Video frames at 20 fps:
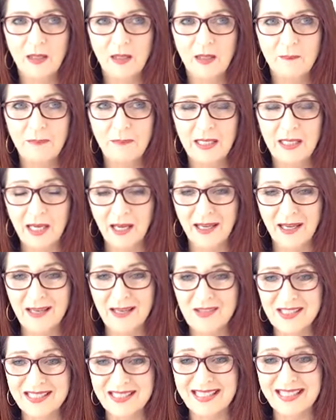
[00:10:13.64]

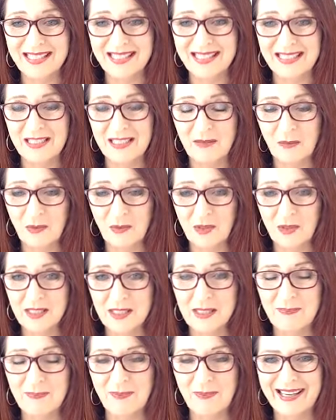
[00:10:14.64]
behaviors that were
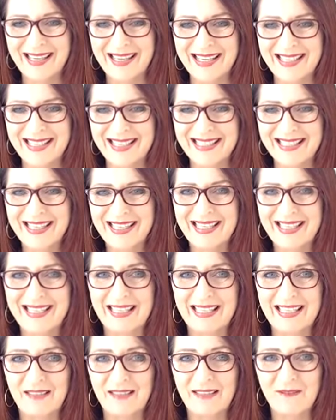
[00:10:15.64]
displayed
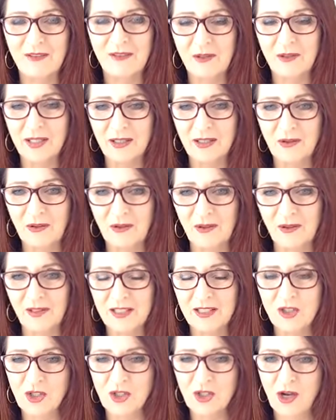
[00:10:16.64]
in very early
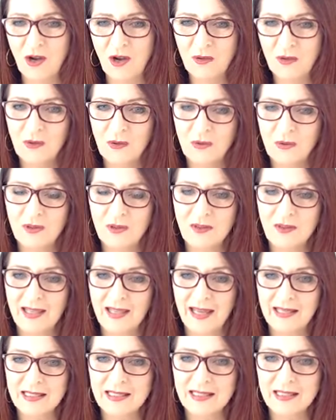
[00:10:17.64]
childhood,
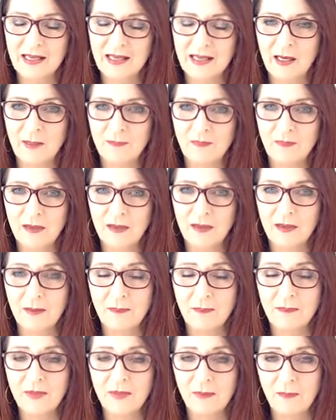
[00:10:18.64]
that
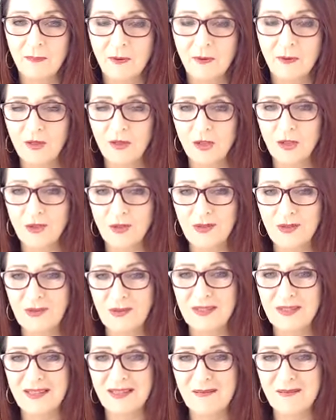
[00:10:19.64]
the professionals,
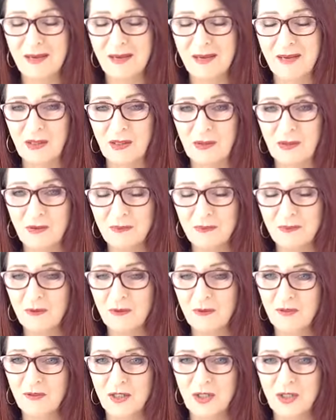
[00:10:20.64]
the medical
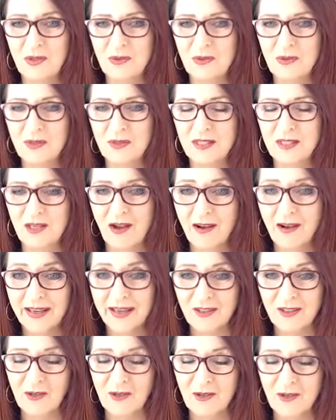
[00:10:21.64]
professionals,
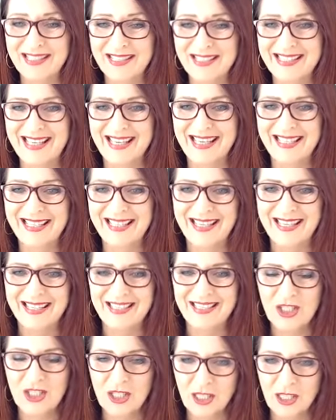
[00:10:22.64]
diagnosed as
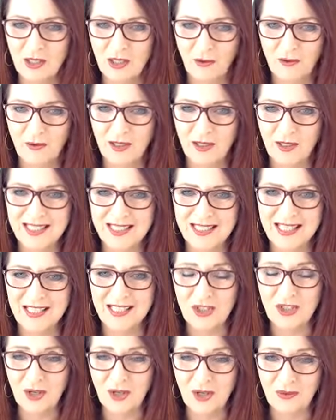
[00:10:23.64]
ADHD, ODD, and
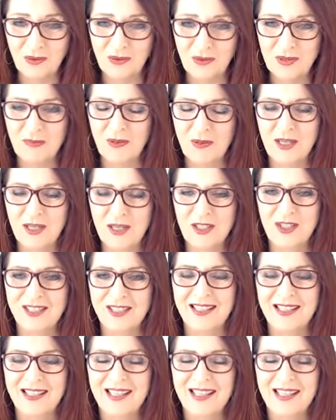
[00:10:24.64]
childhood depression.